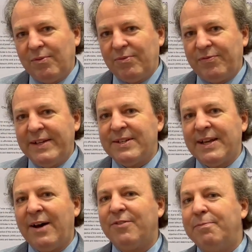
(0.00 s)
phasing
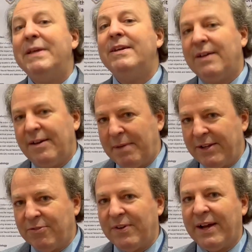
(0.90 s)
out of being a
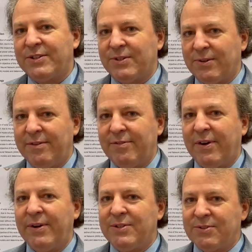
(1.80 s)
manufacturer of a
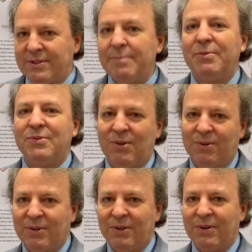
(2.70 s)
very simple
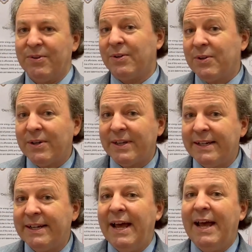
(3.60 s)
solar cooker, the Cook-It,
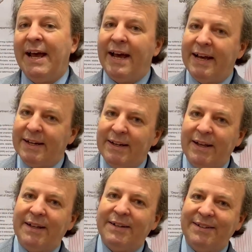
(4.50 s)
and
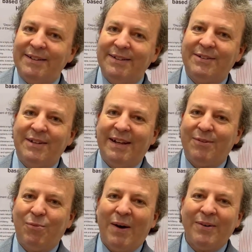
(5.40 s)
it
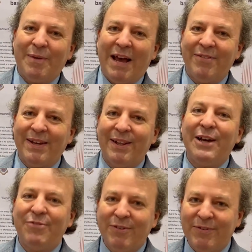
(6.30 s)
wound up having a
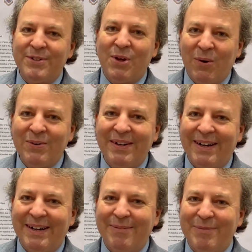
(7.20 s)
life of its own
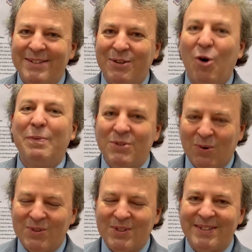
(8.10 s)
as an open
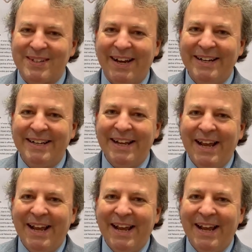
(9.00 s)
source design,